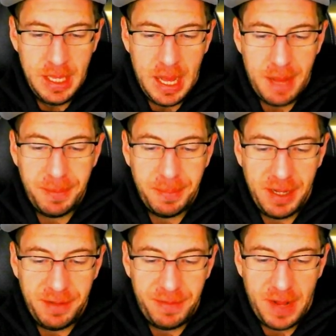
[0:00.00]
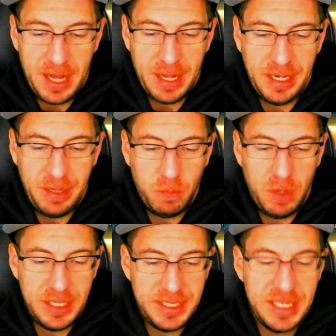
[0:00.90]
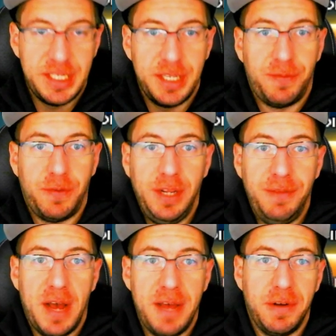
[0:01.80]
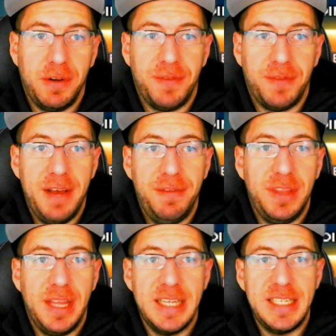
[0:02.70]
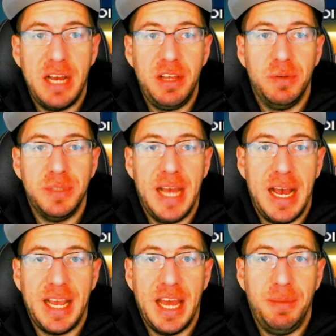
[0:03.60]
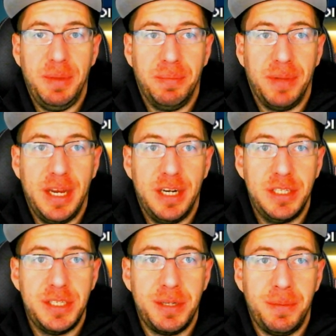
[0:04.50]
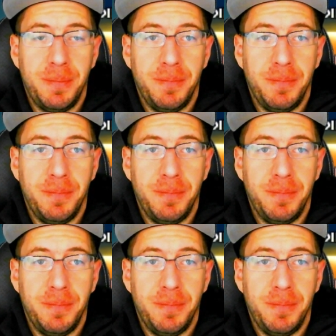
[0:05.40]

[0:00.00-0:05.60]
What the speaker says: Up above, where it says free 5 out of 5, that's how you attack enemy players.